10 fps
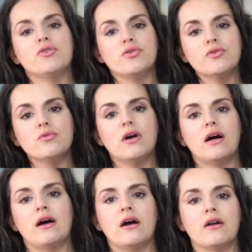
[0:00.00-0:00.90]
You
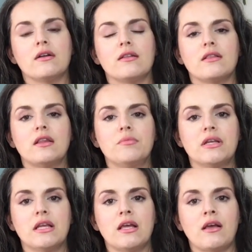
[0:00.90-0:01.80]
are
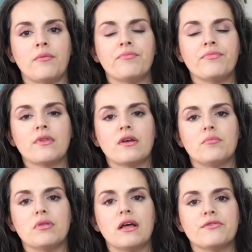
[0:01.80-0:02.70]
limiting
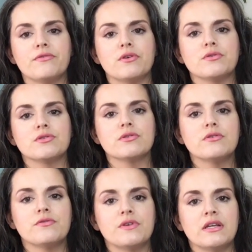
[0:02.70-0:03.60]
blood flow to
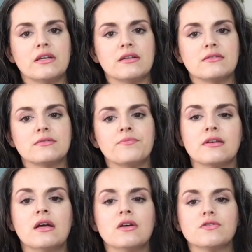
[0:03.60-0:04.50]
the fetus.
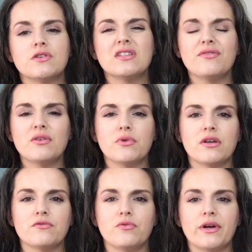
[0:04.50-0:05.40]
So you definitely want
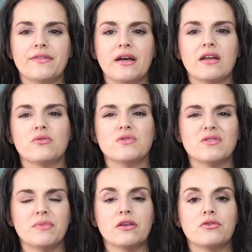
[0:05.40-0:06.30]
to avoid that. It can
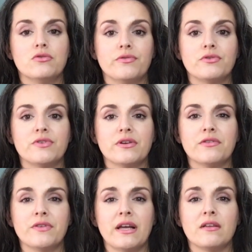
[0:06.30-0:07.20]
also make you feel very
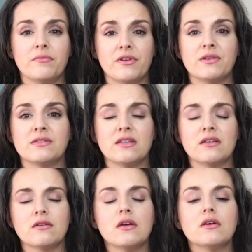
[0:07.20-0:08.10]
faint and very
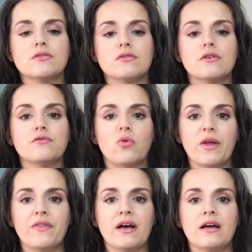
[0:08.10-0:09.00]
sick. So
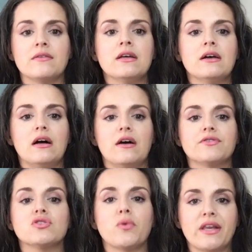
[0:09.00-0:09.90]
avoid that
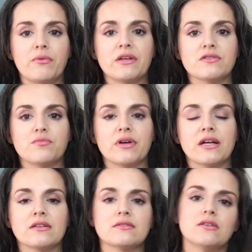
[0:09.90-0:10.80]
after 20 weeks of
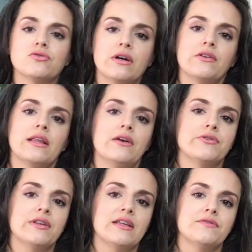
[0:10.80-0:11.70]
pregnancy. Try to lay
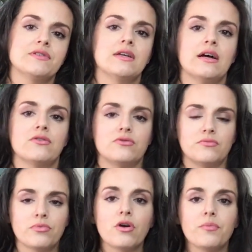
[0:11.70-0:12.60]
on your left side
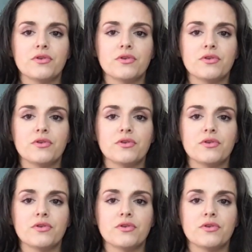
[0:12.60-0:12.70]
or prop